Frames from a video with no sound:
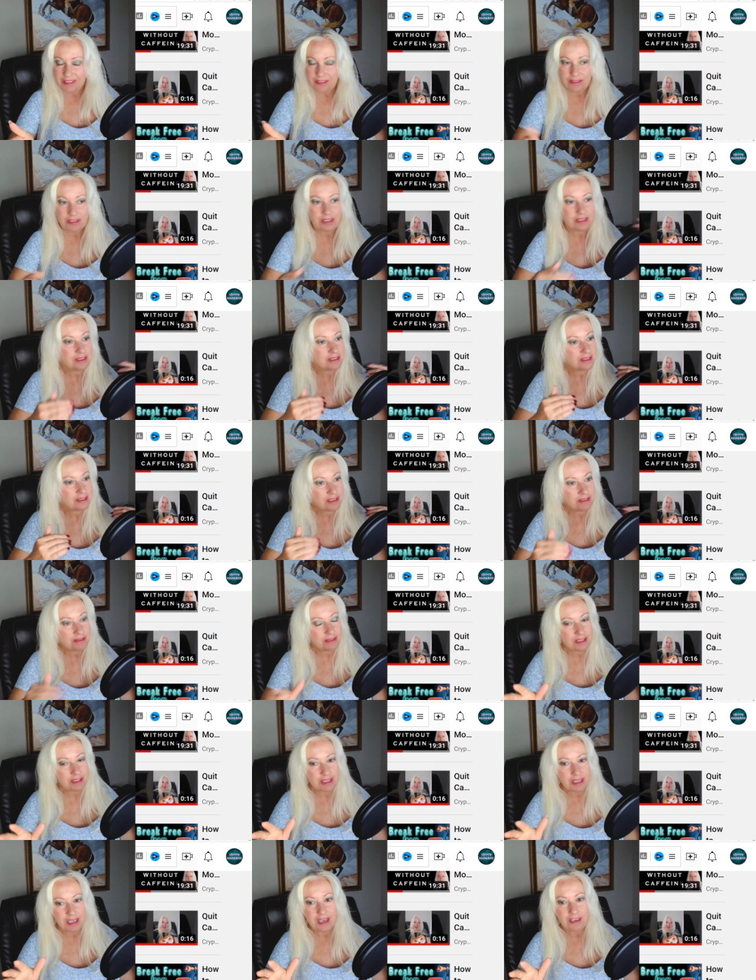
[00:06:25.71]
Well, get rid
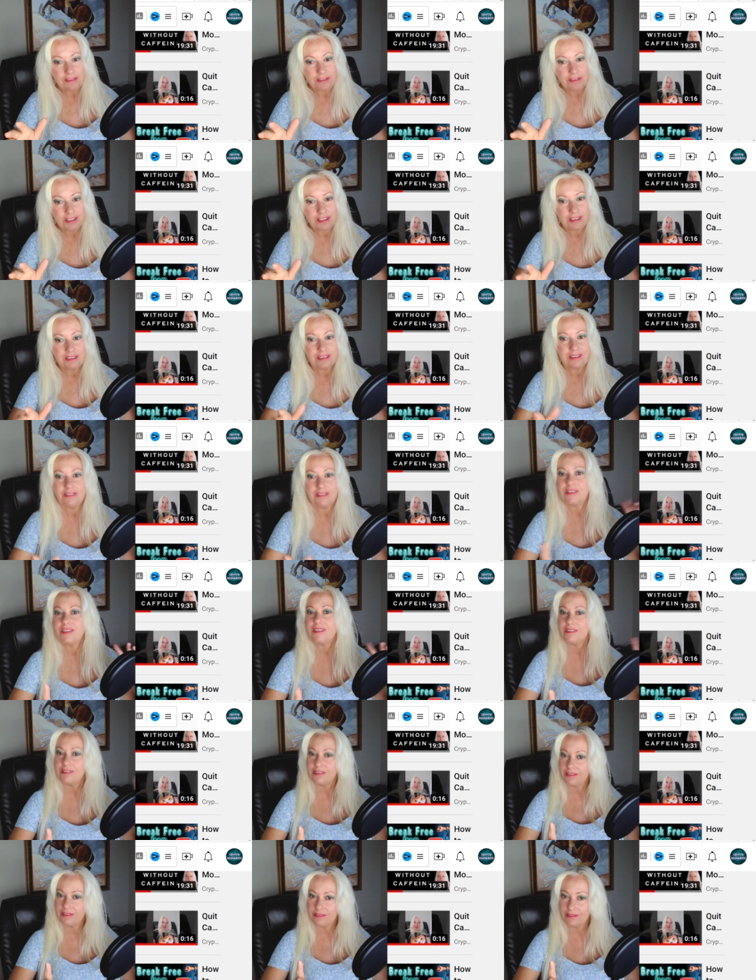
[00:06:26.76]
of the caffeine. I'm
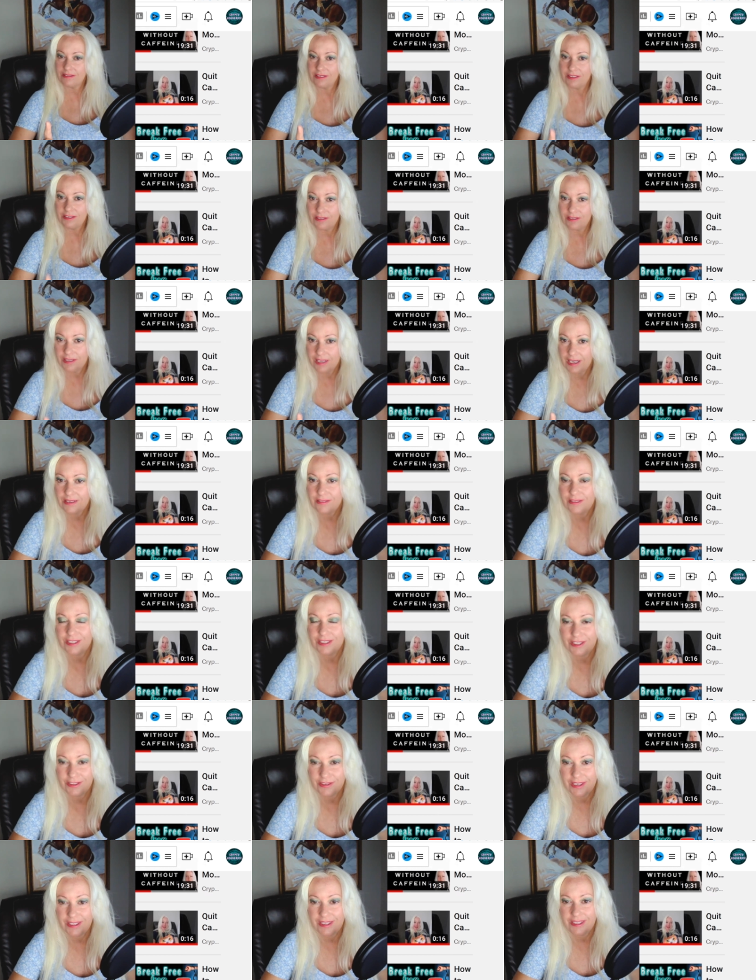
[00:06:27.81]
telling you, you'll have the
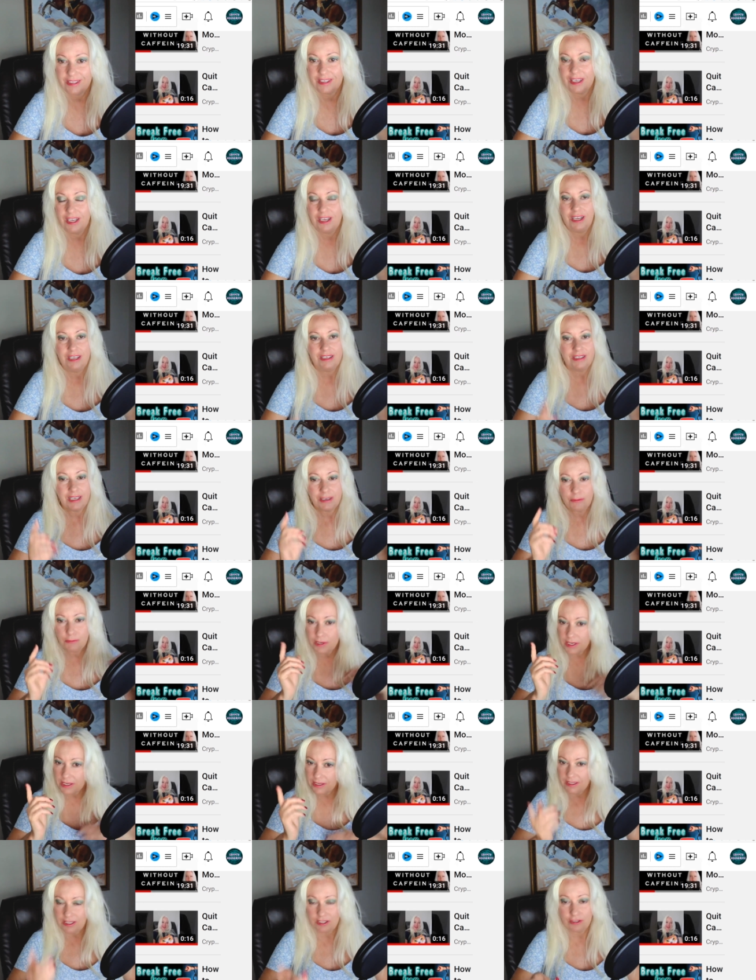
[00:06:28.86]
strength, that
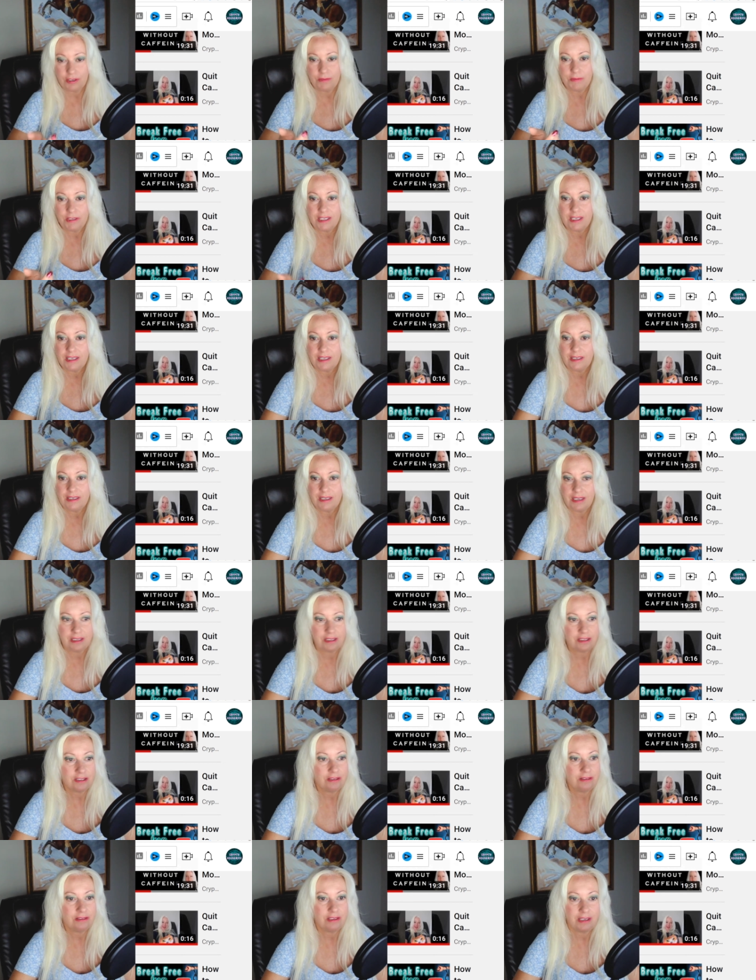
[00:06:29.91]
one, to dream again, and
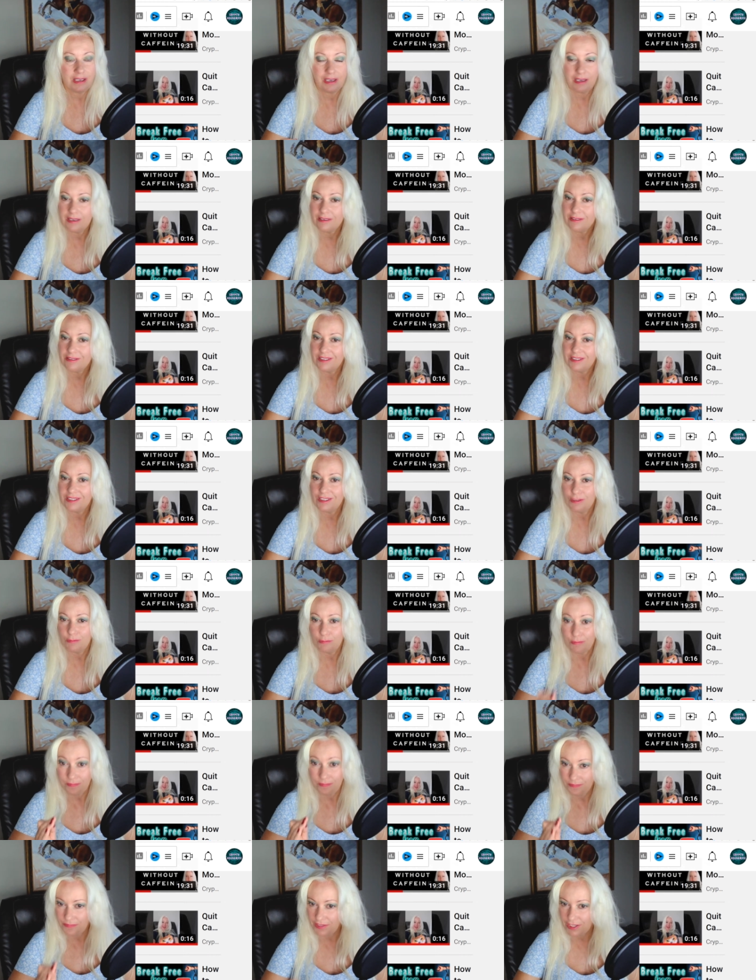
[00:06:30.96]
two, the energy
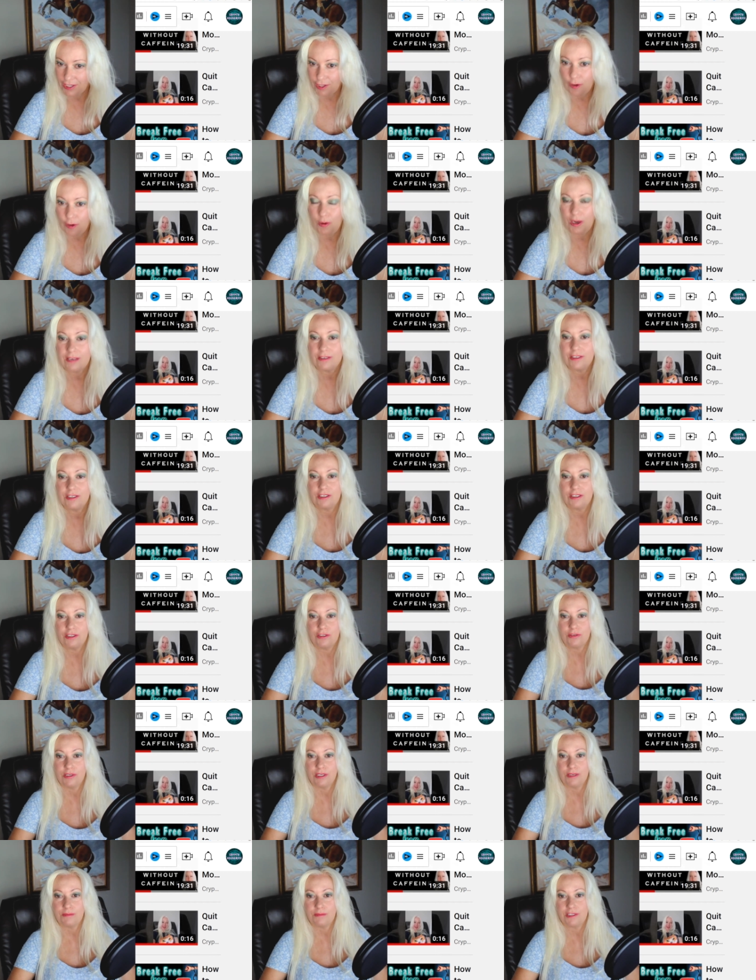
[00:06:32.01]
to go after your
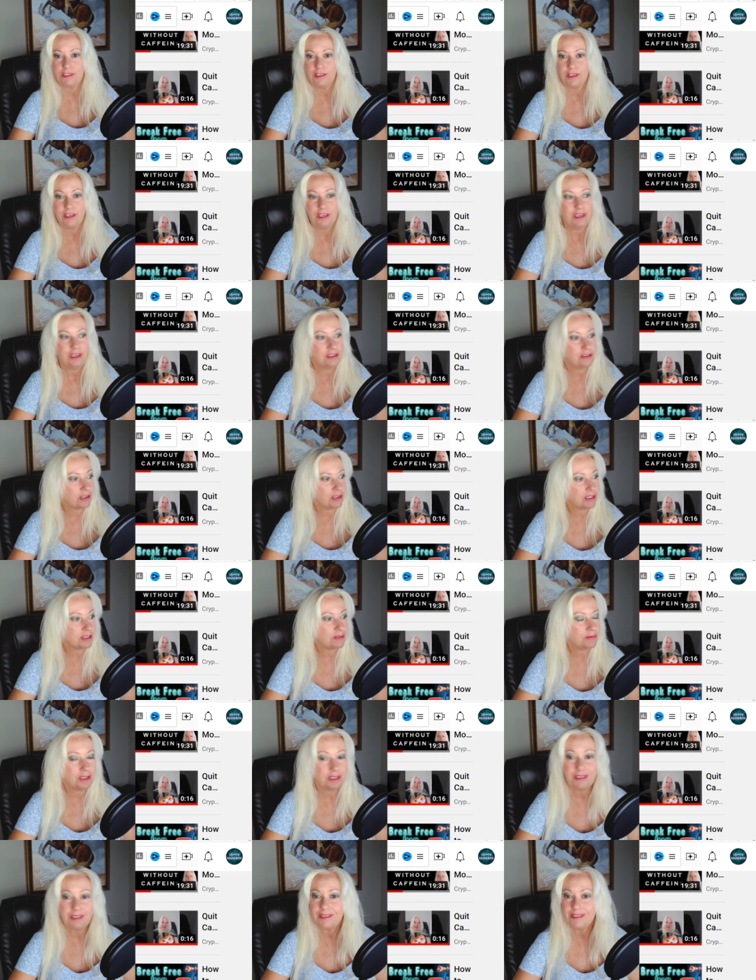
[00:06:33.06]
dreams. Trust
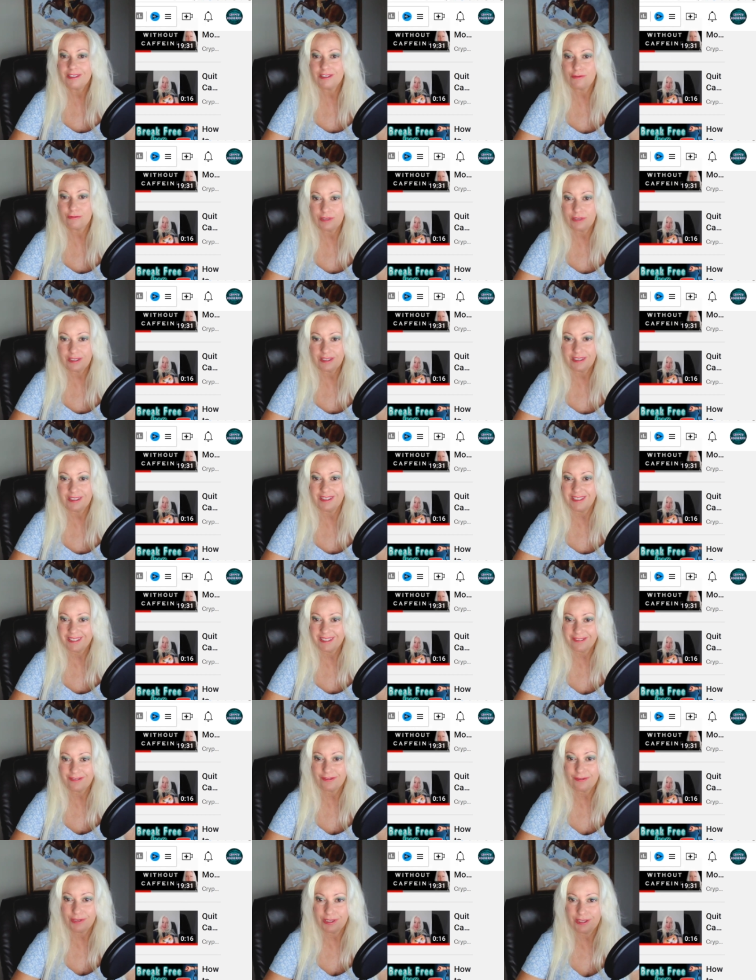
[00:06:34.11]
me, it's real.
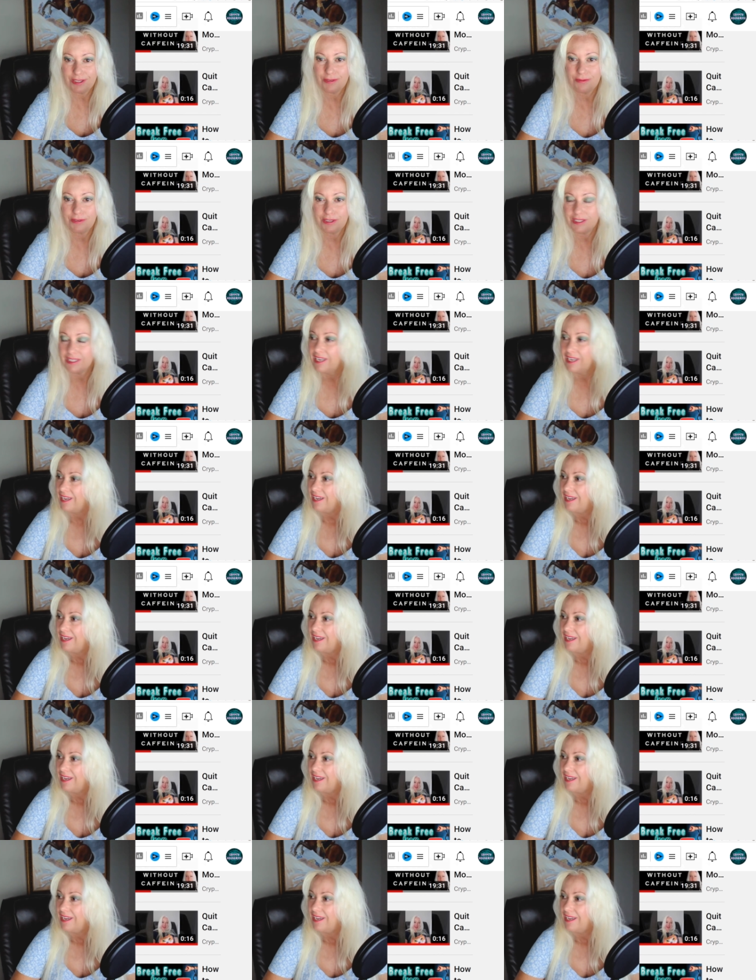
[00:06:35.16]
This really works.